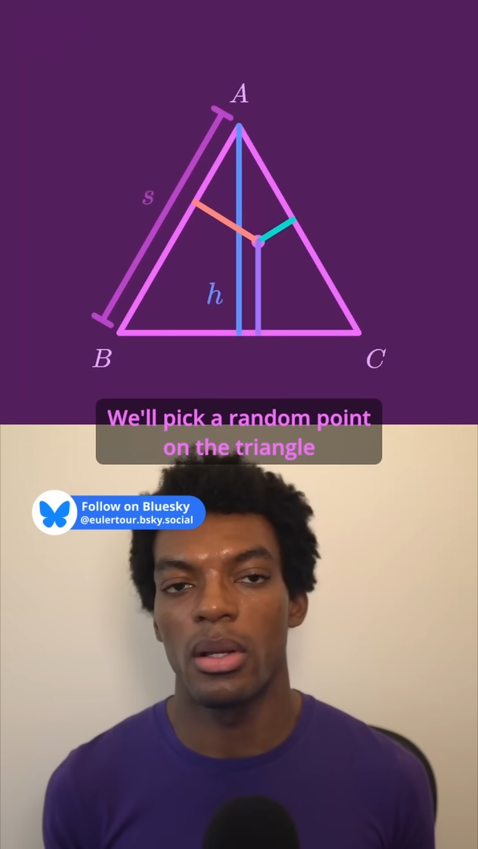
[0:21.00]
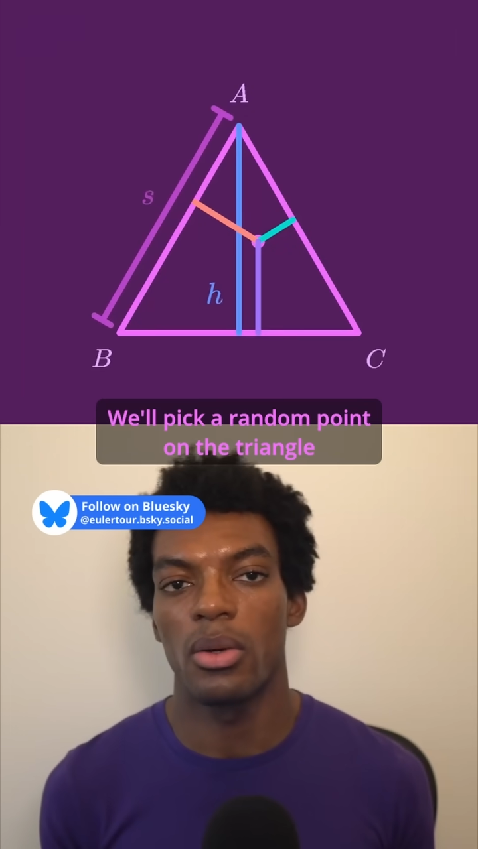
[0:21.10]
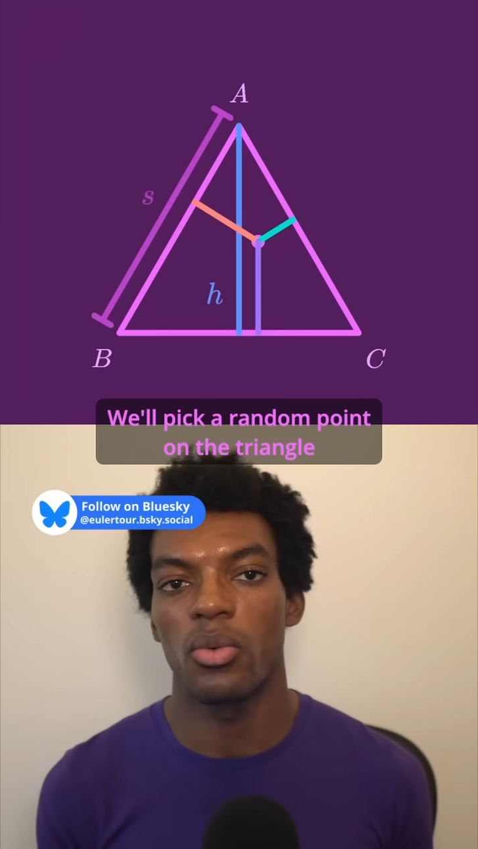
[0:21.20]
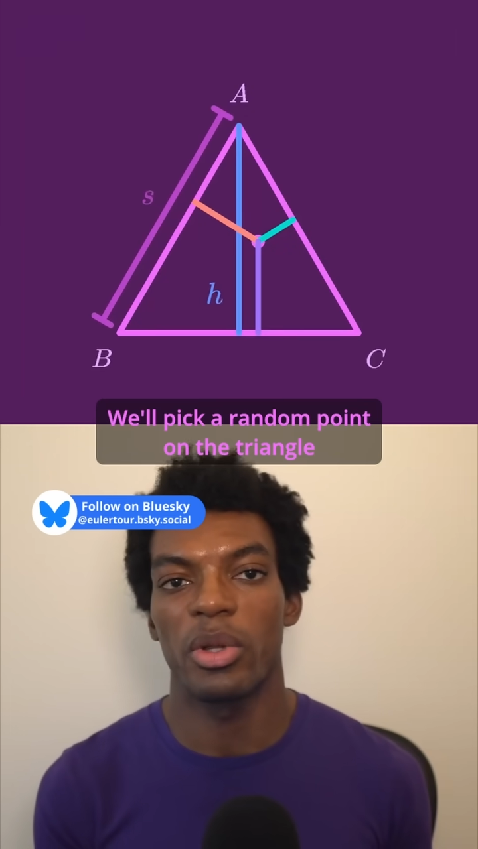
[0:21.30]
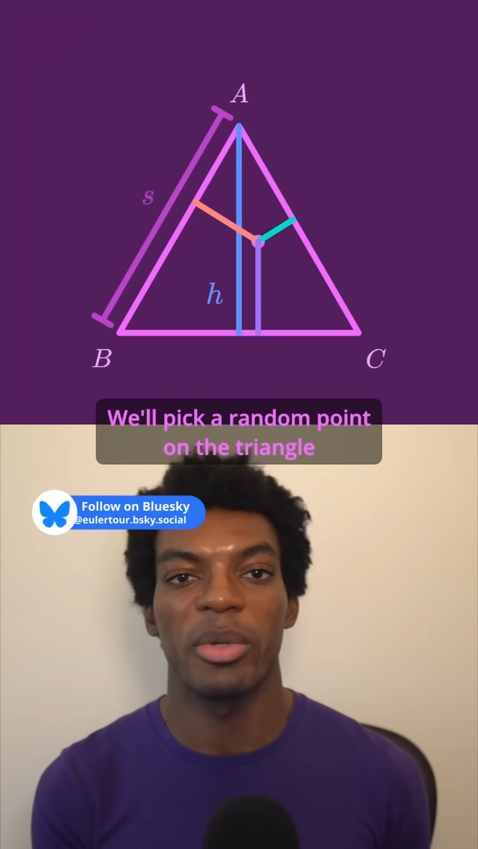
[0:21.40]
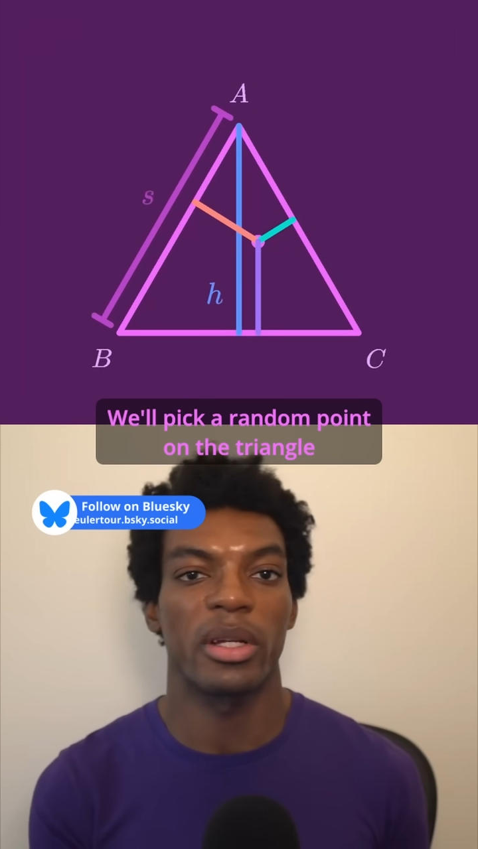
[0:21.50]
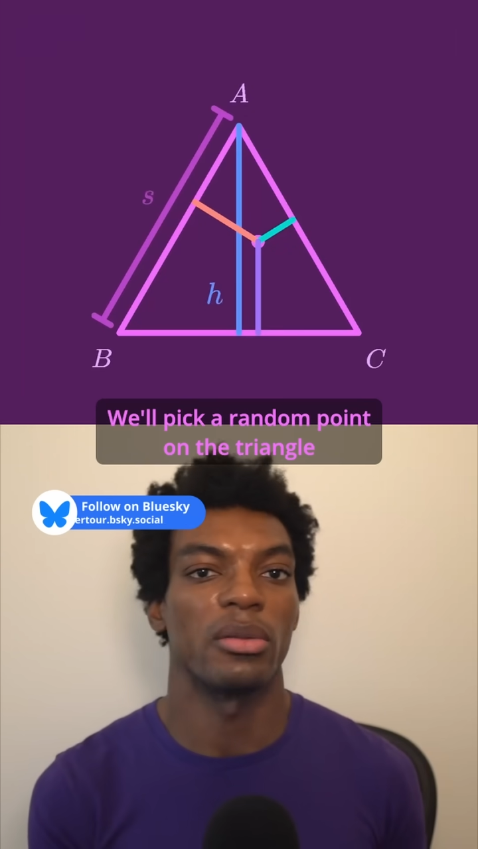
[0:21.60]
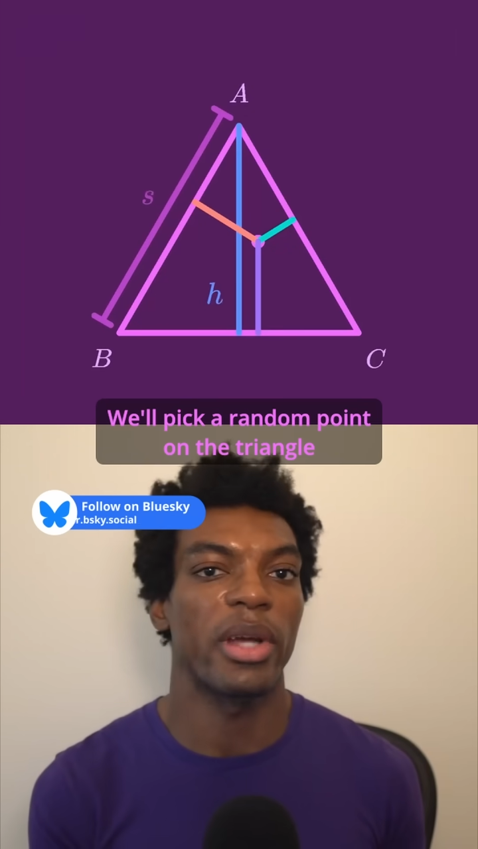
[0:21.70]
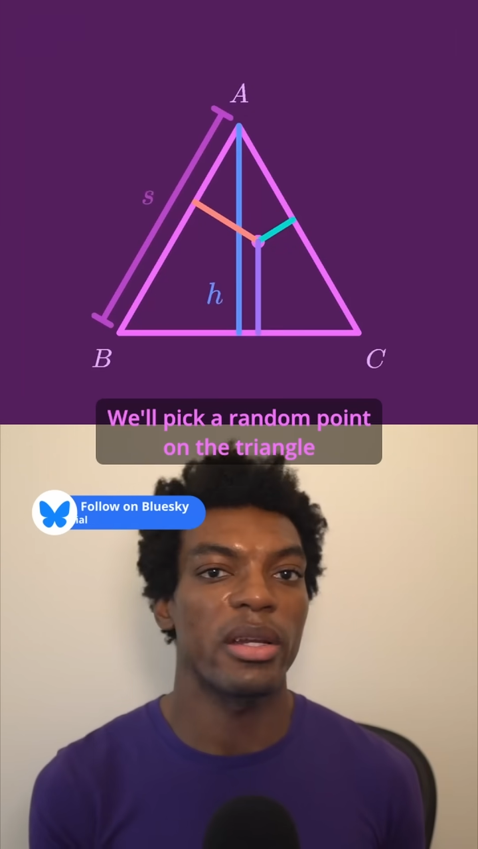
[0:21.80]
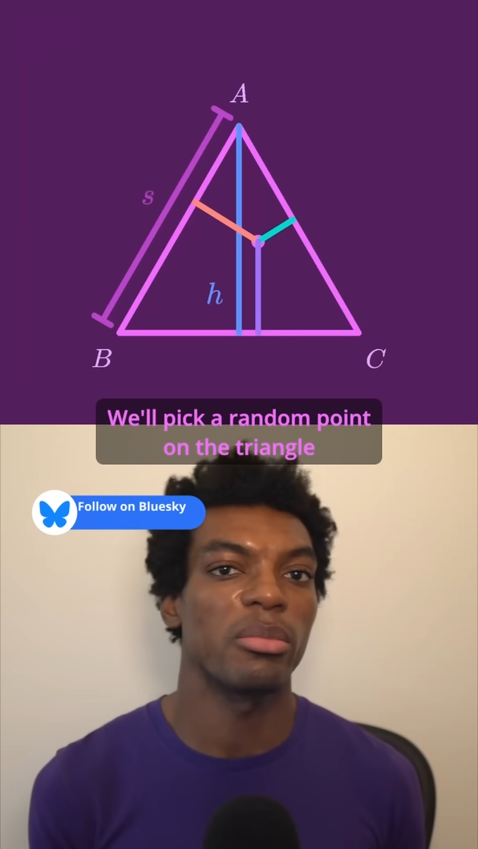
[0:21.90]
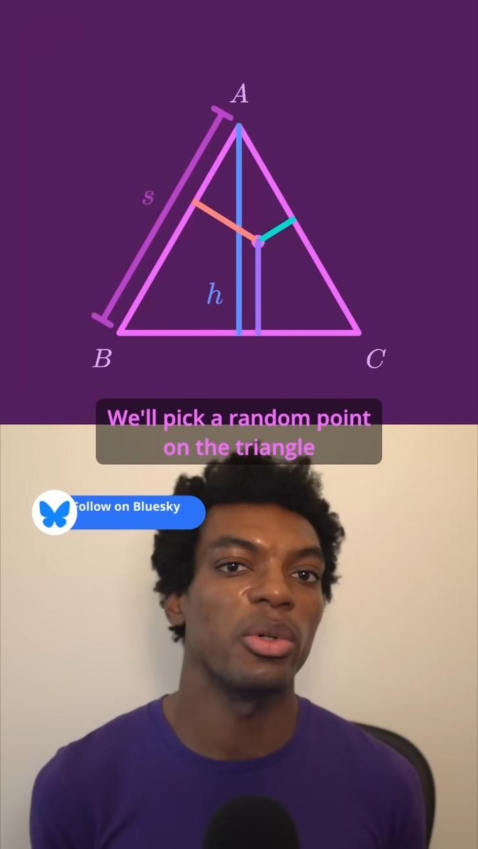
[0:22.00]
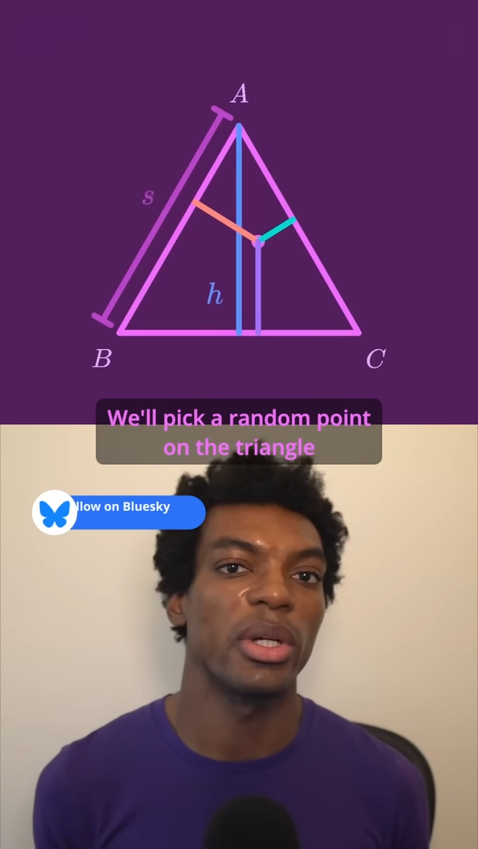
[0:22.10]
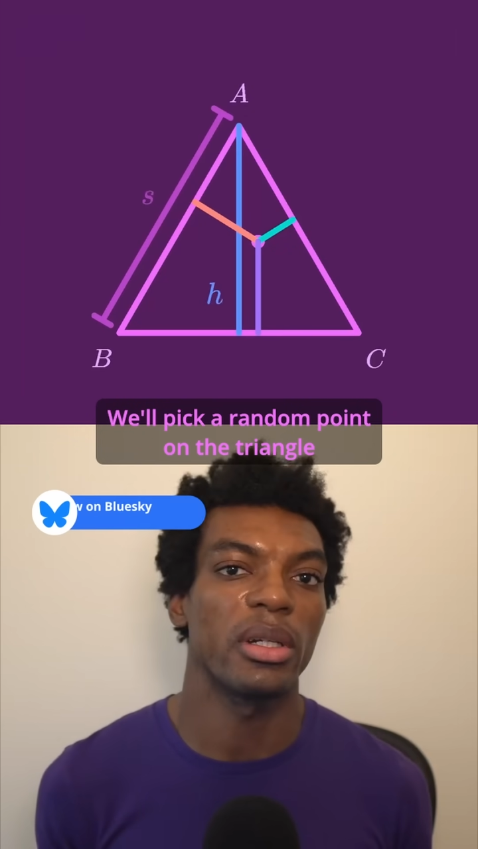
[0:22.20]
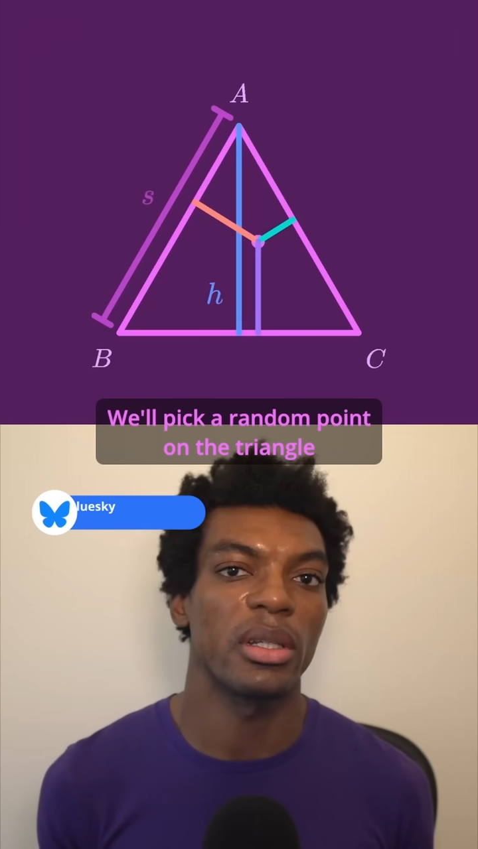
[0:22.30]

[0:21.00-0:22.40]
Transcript: We'll pick a random point on